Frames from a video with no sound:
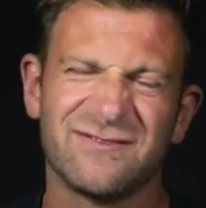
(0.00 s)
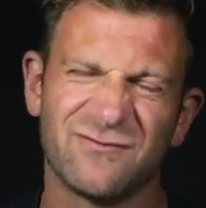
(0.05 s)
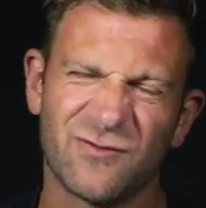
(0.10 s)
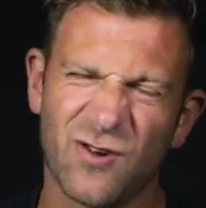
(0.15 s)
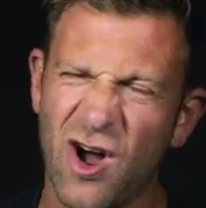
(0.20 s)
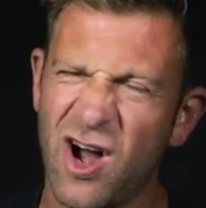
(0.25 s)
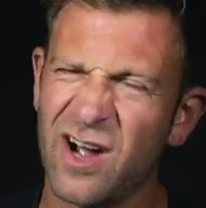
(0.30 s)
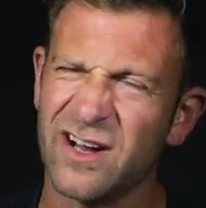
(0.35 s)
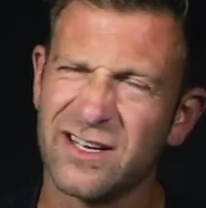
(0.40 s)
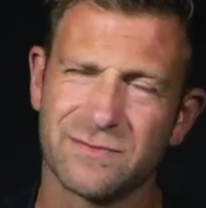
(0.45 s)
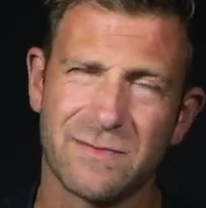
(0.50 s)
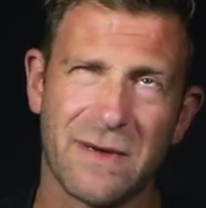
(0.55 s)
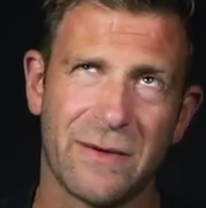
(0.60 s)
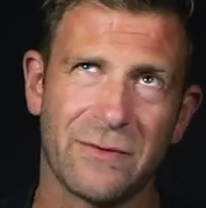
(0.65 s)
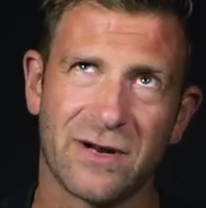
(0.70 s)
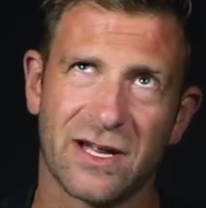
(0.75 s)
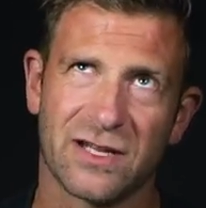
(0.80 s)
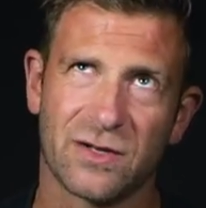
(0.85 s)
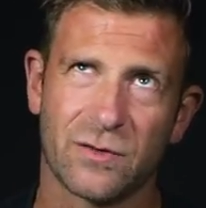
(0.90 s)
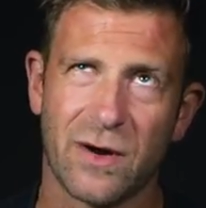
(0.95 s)
Wrong is
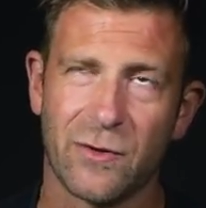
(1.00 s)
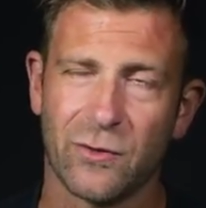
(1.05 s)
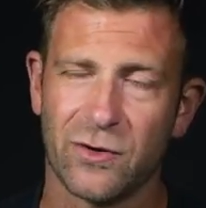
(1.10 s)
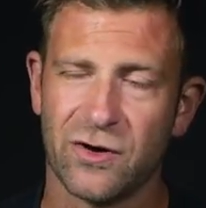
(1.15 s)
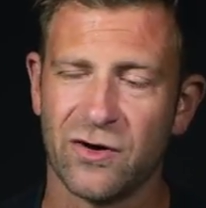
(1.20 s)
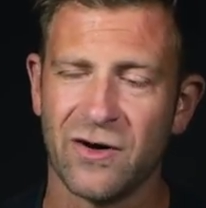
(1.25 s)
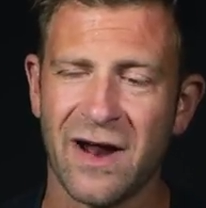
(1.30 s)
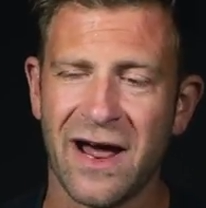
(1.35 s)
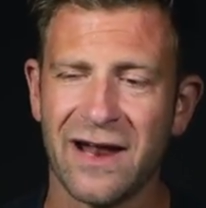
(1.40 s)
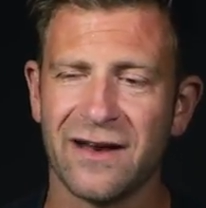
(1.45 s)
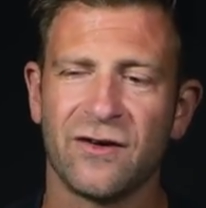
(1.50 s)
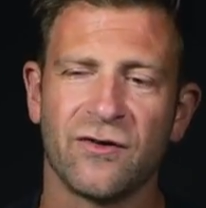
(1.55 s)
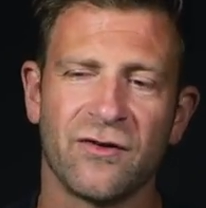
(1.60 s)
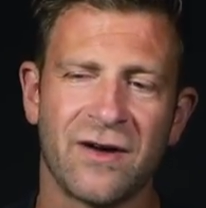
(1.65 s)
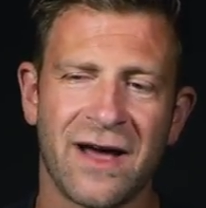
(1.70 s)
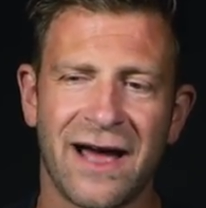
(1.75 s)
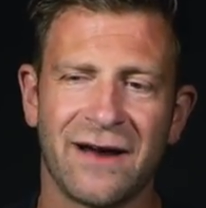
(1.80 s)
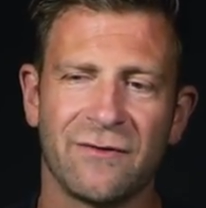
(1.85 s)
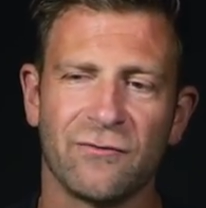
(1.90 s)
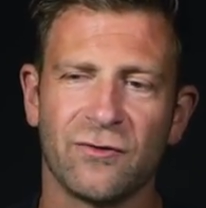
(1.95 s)
maybe not the right word. You're not, you're
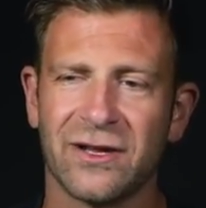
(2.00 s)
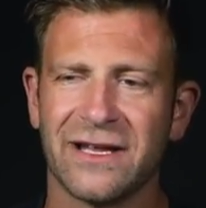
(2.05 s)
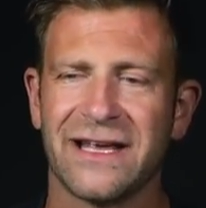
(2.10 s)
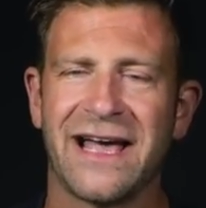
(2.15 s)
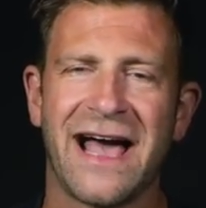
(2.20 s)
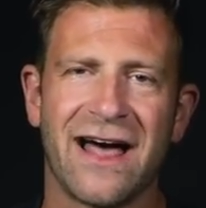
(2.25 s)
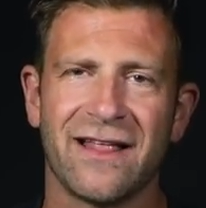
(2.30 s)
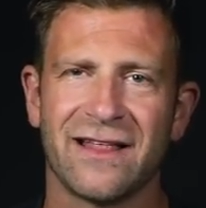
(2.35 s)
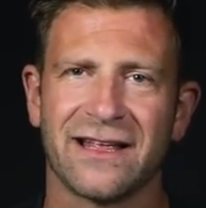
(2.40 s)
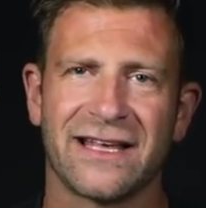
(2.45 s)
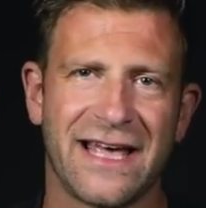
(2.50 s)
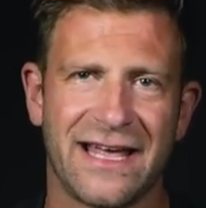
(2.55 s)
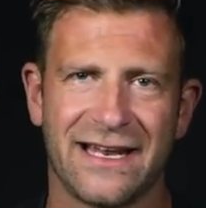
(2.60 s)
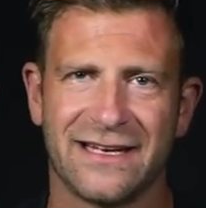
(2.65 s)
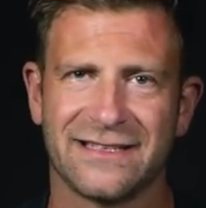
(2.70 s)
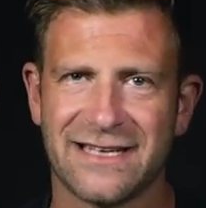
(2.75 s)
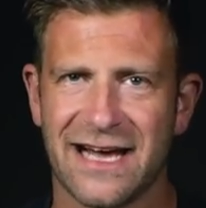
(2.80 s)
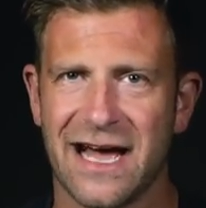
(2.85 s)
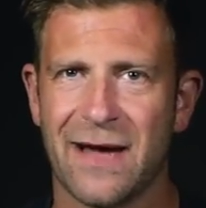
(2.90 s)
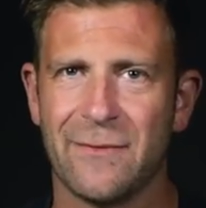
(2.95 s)
not really
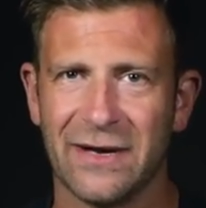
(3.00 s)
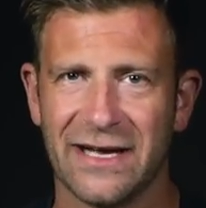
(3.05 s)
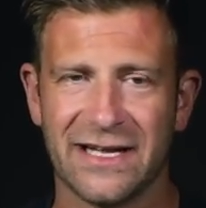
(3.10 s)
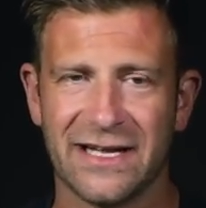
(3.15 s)
allocating time